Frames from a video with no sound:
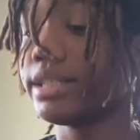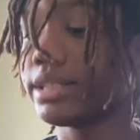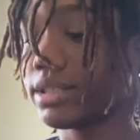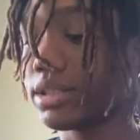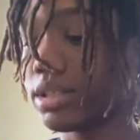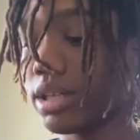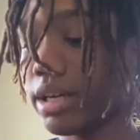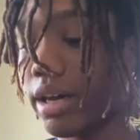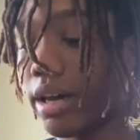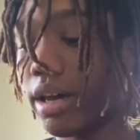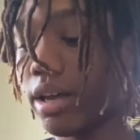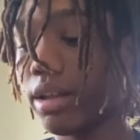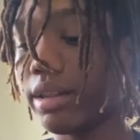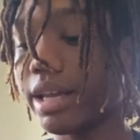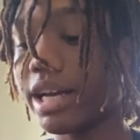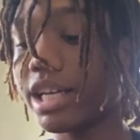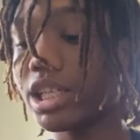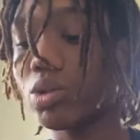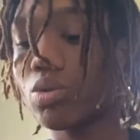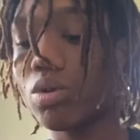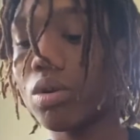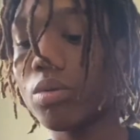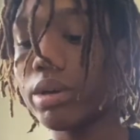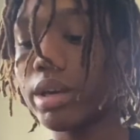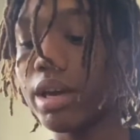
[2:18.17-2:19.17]
and that's
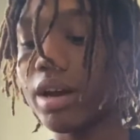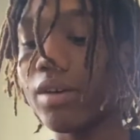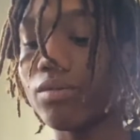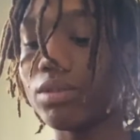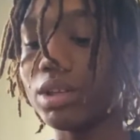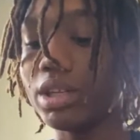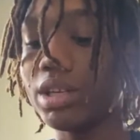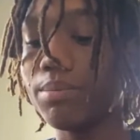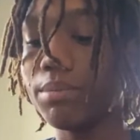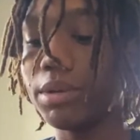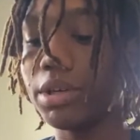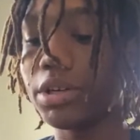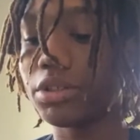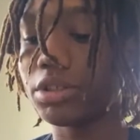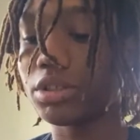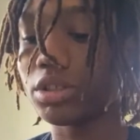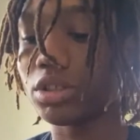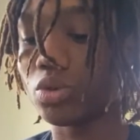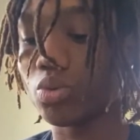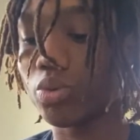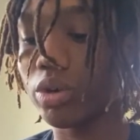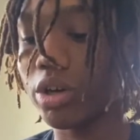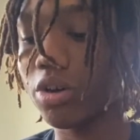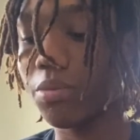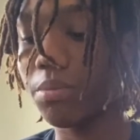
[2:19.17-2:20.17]
why we have leap years as
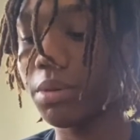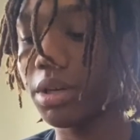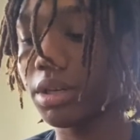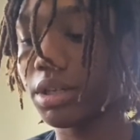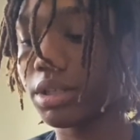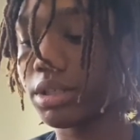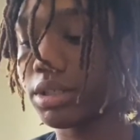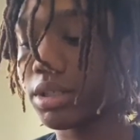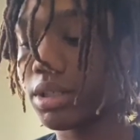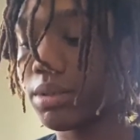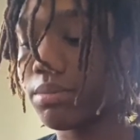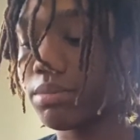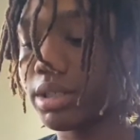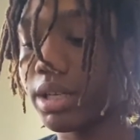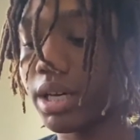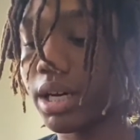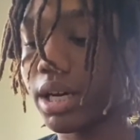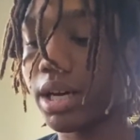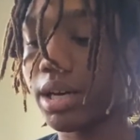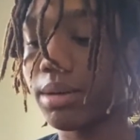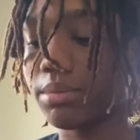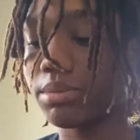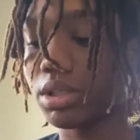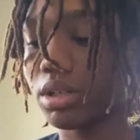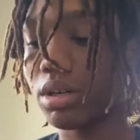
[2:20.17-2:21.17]
well, because
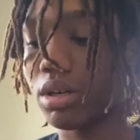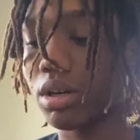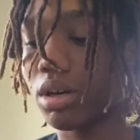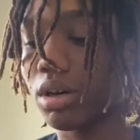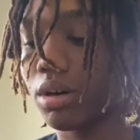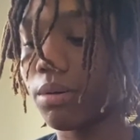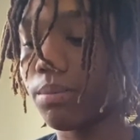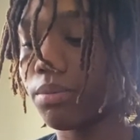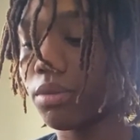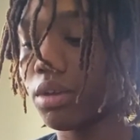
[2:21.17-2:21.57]
sometimes the